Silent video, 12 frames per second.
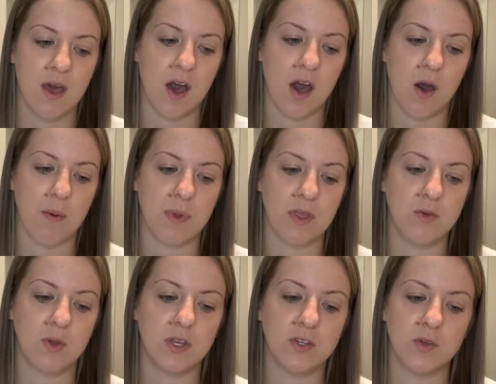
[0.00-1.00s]
You
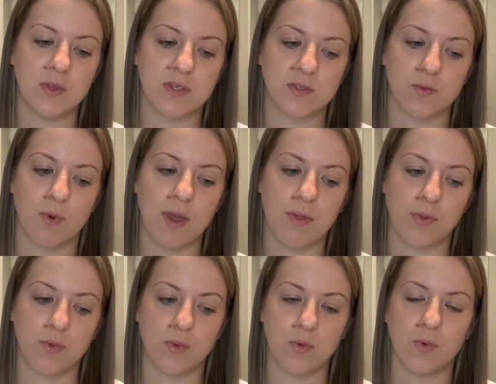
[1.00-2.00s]
can do this right
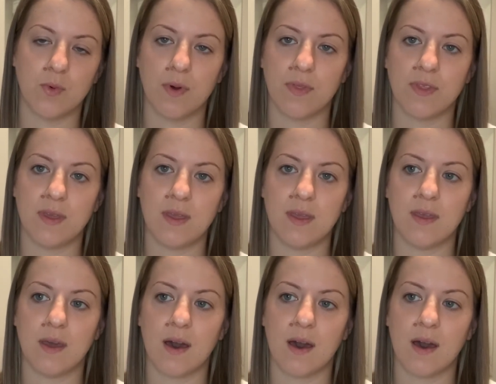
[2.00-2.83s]
through the